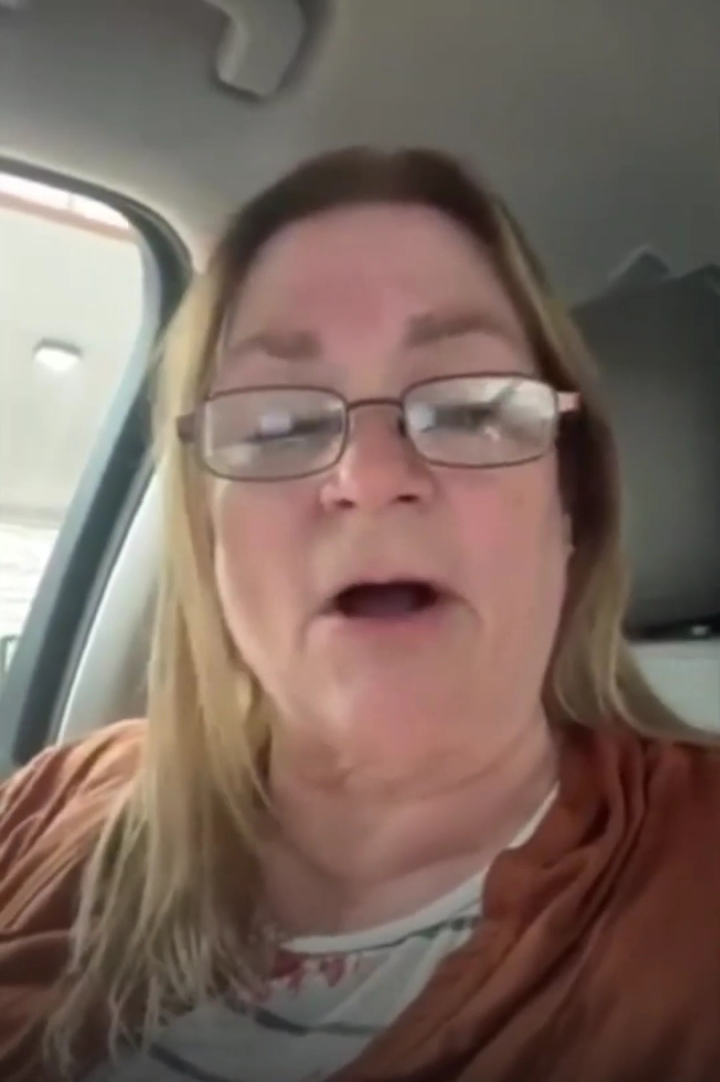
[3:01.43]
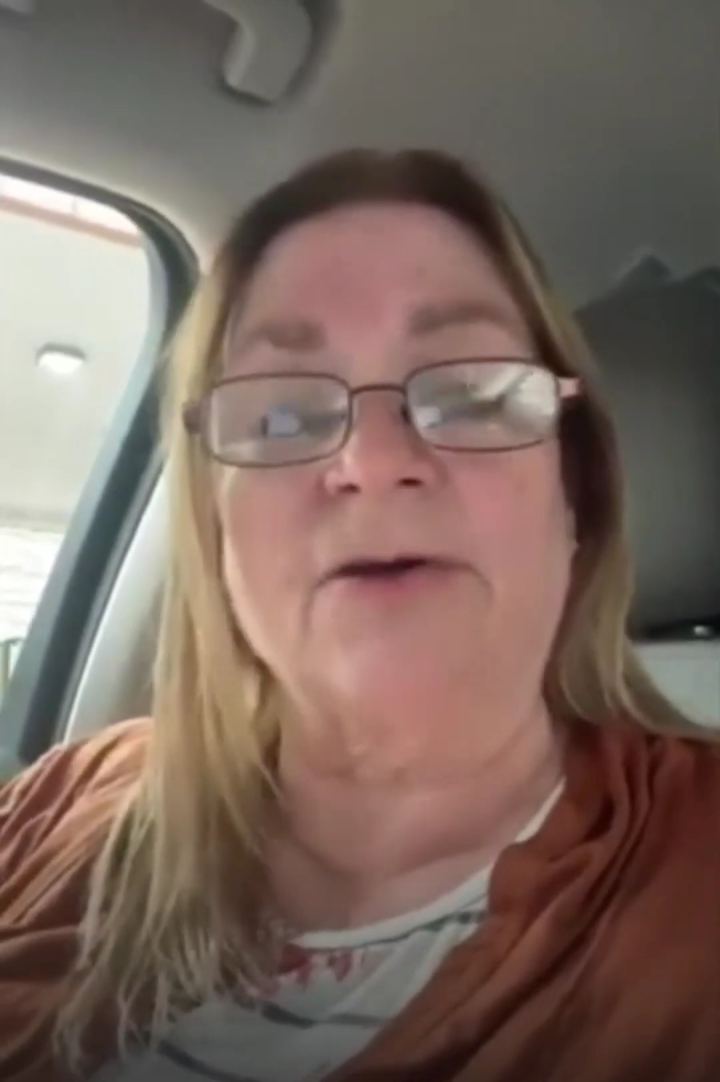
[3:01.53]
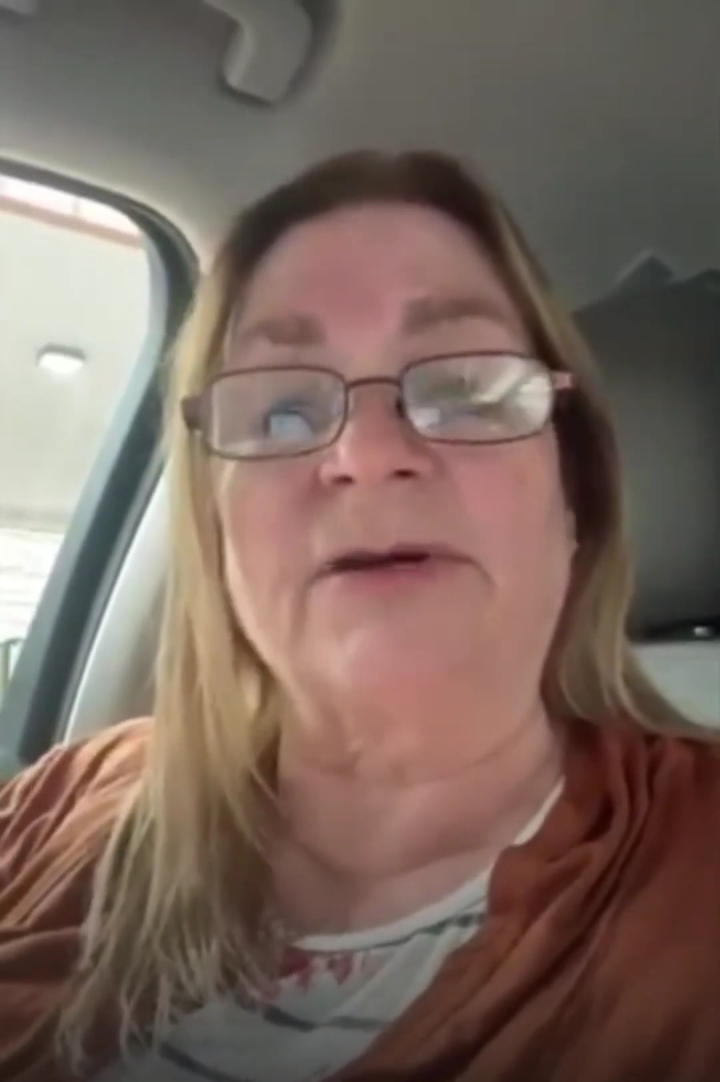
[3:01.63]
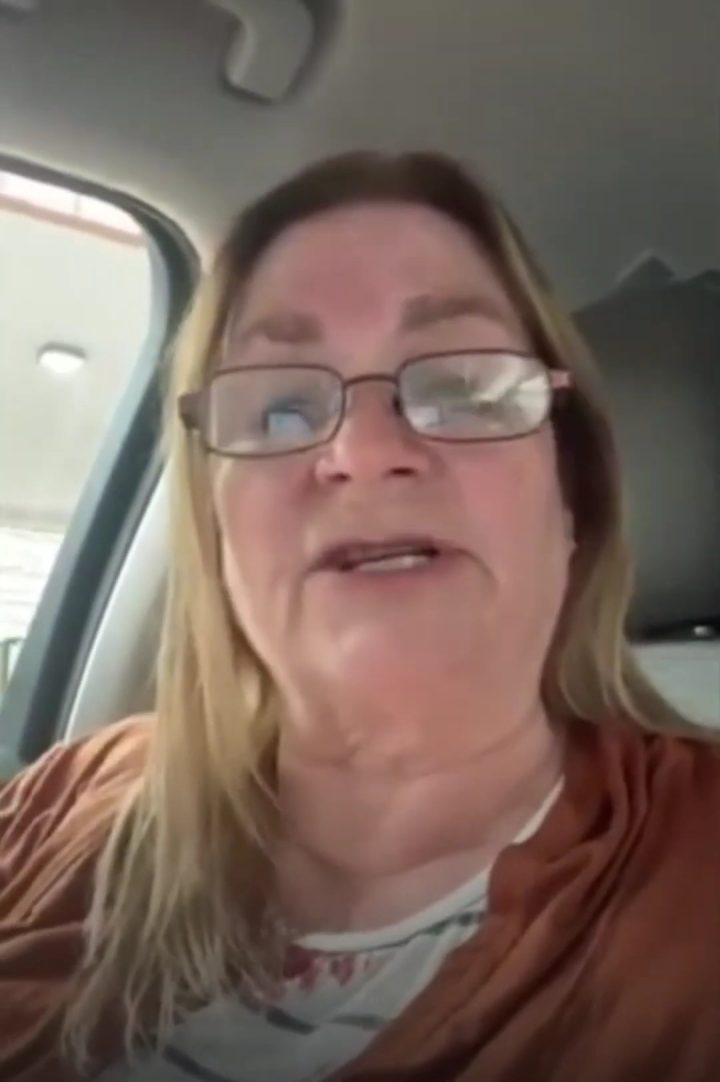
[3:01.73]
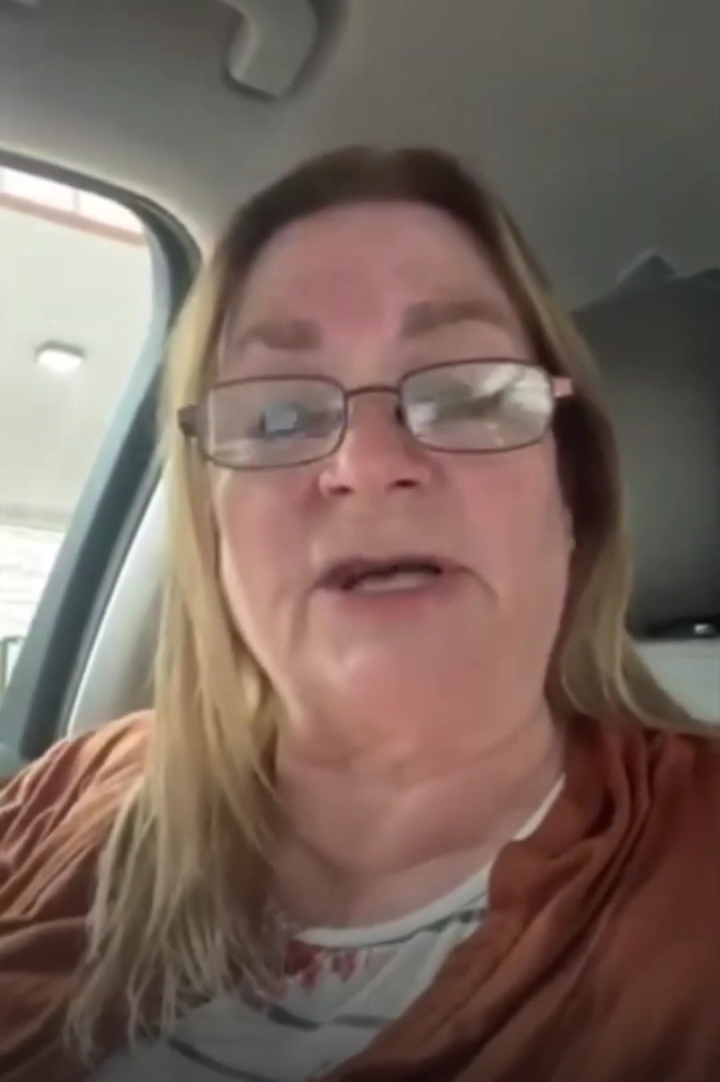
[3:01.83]

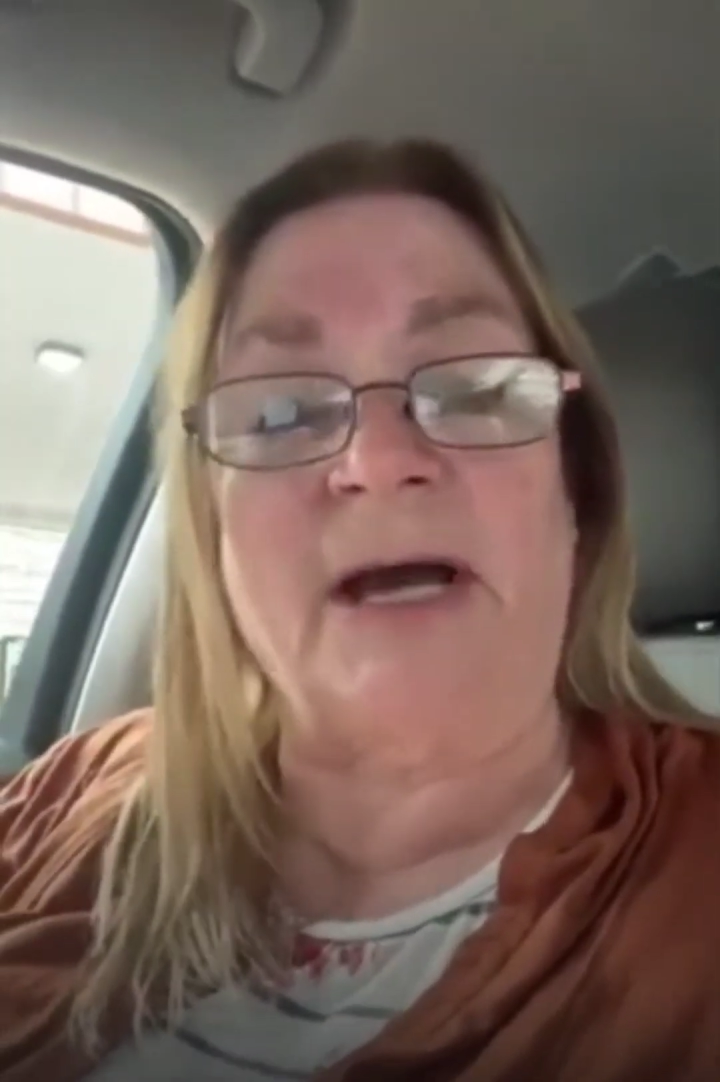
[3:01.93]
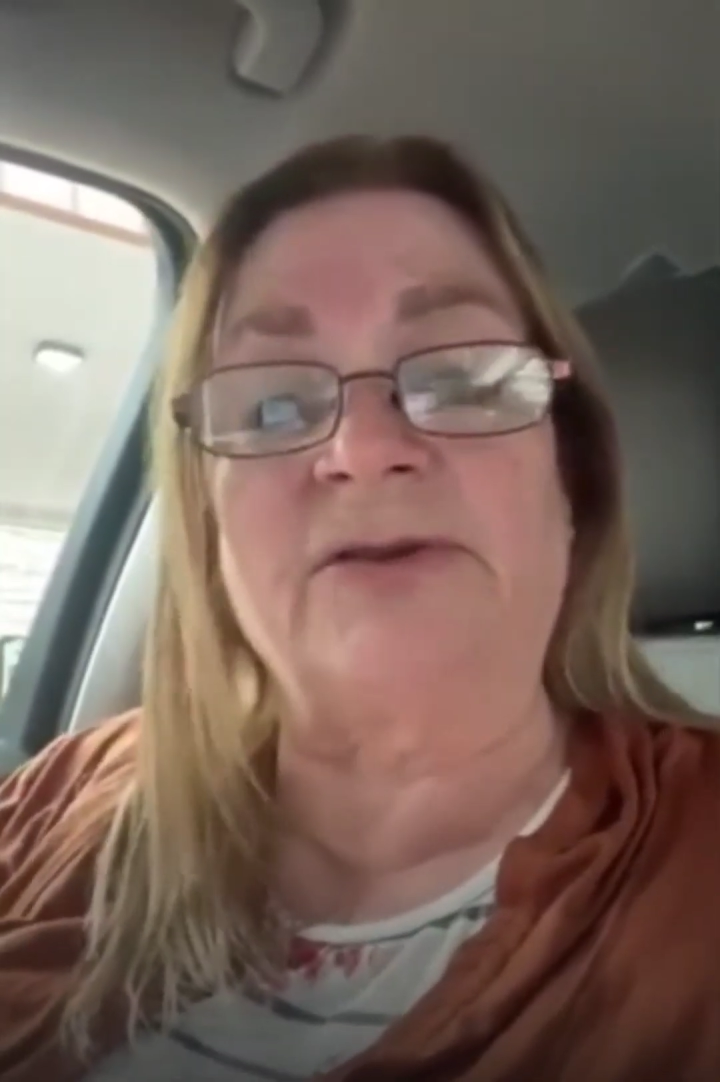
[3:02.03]
Congress to